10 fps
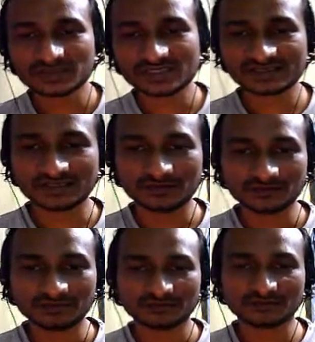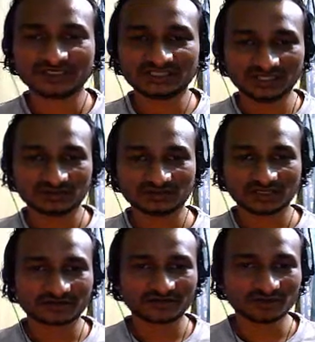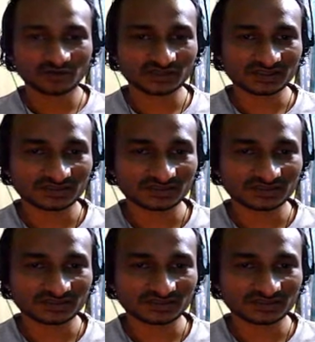system reaching out to a remote